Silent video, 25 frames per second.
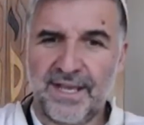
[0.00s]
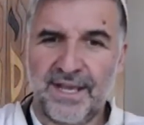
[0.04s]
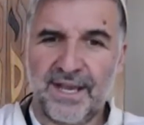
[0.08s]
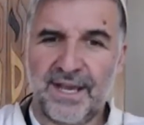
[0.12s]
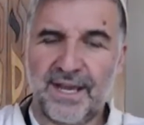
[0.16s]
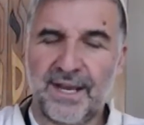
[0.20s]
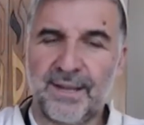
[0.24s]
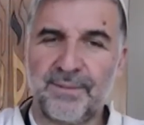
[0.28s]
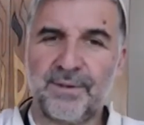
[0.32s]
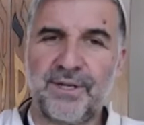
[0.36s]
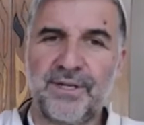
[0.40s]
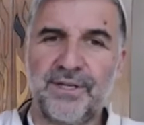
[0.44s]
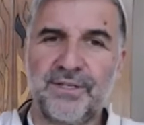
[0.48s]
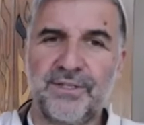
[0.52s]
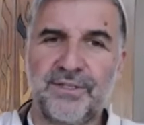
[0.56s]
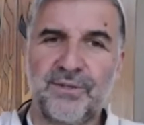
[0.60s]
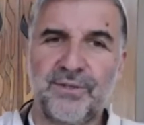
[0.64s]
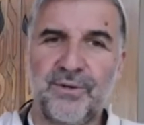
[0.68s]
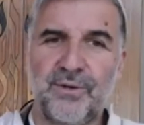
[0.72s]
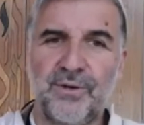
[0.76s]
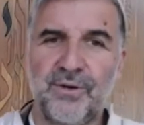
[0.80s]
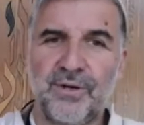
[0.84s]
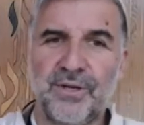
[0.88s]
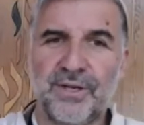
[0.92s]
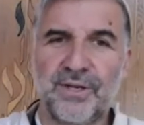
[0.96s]
And I'm going to
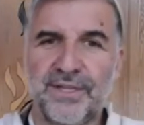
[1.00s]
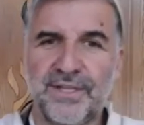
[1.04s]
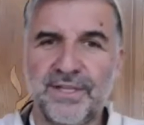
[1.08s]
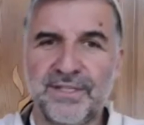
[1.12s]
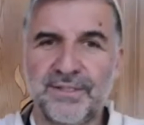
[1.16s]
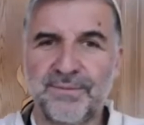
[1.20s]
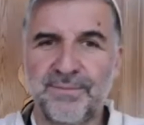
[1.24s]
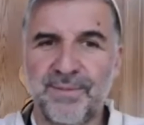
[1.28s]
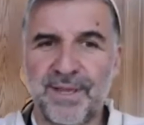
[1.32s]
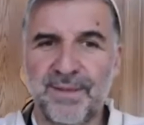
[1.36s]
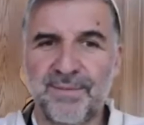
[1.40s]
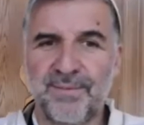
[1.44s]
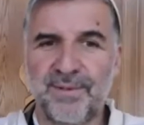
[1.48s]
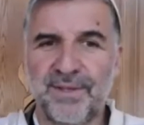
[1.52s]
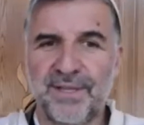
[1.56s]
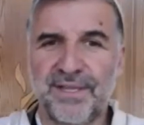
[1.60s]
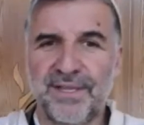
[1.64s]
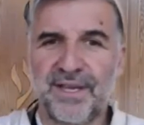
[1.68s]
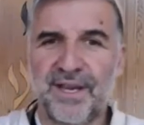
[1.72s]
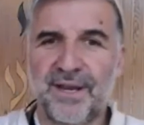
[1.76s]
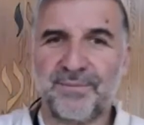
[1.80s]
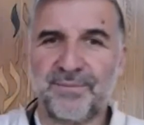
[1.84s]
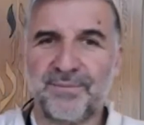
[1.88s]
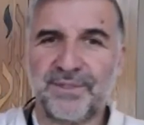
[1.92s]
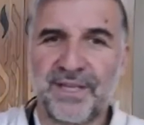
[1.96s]
talk, and this may be
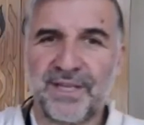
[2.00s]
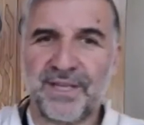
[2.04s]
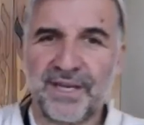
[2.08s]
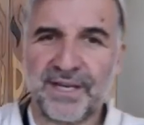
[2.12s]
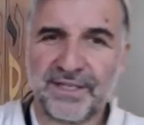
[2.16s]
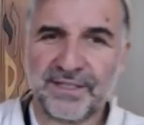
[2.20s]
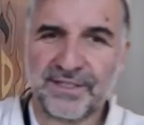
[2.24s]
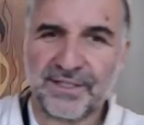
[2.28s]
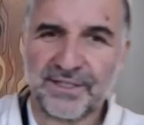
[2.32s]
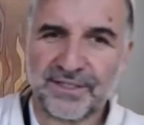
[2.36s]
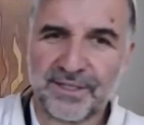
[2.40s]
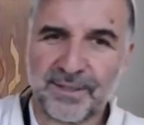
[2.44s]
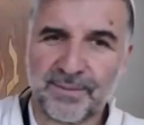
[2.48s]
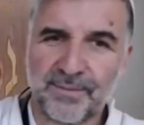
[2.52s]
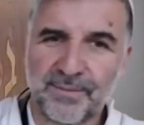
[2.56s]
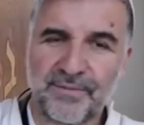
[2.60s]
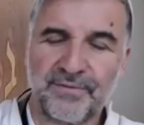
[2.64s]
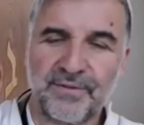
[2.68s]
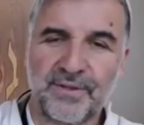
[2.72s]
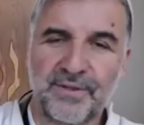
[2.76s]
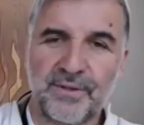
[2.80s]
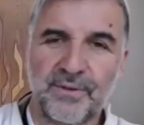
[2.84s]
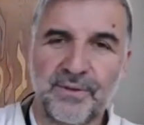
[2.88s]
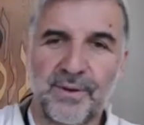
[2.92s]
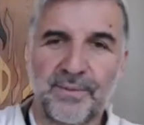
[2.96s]
upsetting to some of
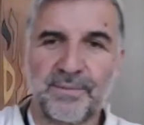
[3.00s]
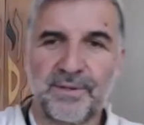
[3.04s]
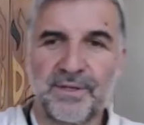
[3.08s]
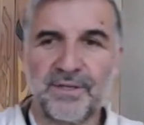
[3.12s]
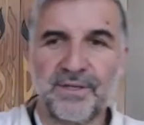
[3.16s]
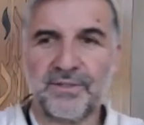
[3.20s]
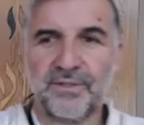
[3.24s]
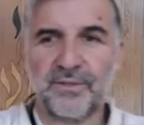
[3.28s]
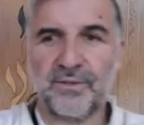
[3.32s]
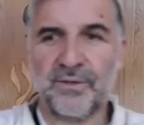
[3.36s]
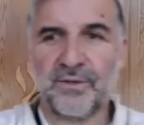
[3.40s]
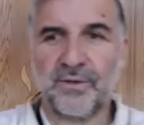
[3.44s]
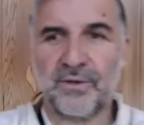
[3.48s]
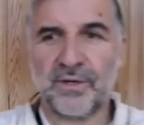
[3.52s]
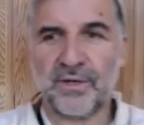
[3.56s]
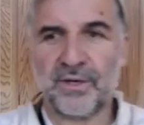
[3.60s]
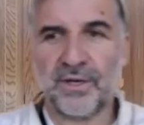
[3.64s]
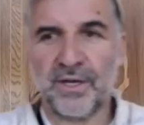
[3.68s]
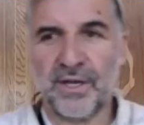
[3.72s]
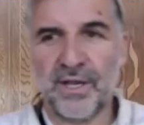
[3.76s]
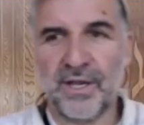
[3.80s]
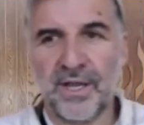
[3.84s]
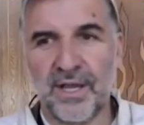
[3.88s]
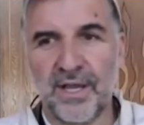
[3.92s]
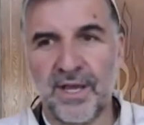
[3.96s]
you, I'm going to talk
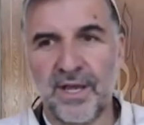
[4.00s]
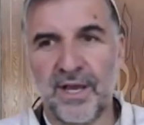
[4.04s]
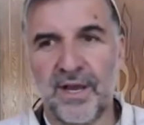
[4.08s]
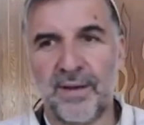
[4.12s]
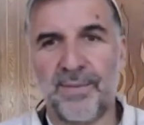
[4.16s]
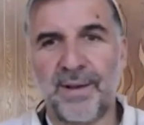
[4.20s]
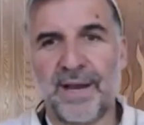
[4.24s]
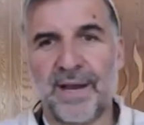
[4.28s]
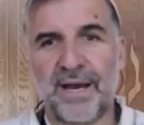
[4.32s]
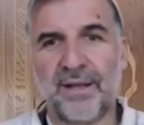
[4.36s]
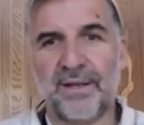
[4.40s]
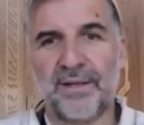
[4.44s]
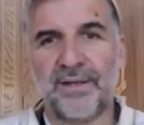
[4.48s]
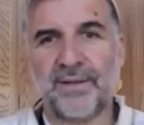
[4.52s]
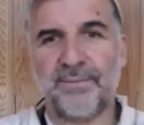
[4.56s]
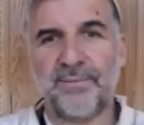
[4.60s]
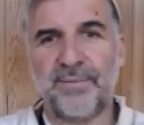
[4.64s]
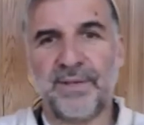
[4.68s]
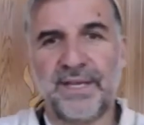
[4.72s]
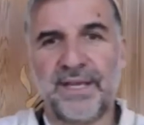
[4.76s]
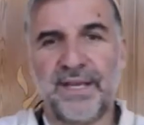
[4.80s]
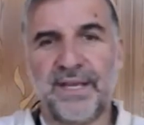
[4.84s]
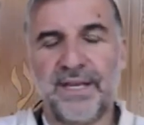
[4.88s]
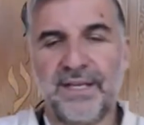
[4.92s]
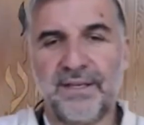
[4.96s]
about
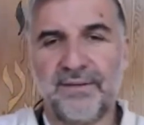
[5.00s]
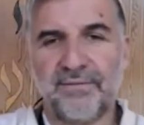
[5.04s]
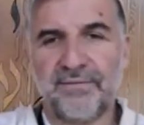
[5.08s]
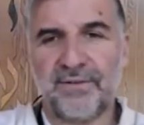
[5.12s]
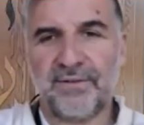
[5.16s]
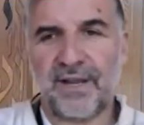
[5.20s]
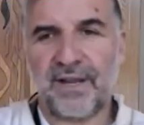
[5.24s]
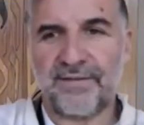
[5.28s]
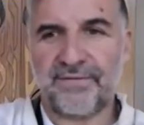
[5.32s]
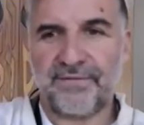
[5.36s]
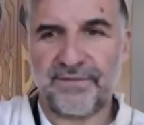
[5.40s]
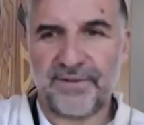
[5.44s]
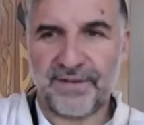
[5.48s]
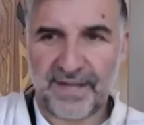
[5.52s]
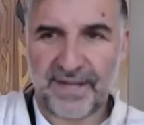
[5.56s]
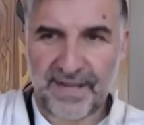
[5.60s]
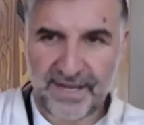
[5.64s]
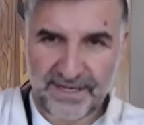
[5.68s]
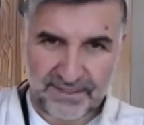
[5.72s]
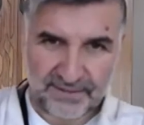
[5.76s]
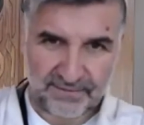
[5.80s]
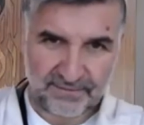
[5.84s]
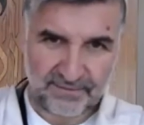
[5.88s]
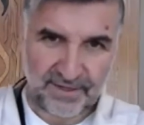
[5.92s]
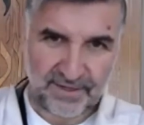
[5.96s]
beginning of life and
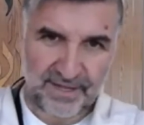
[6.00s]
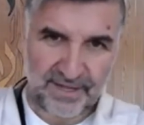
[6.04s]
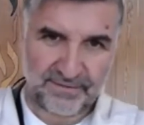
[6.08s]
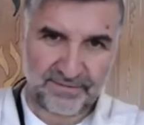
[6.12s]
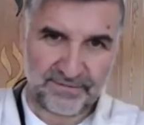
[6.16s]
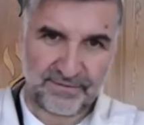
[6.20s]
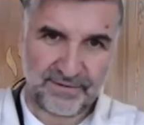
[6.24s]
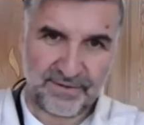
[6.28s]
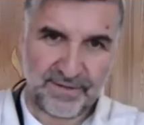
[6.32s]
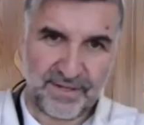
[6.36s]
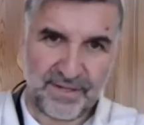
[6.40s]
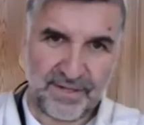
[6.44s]
end of life.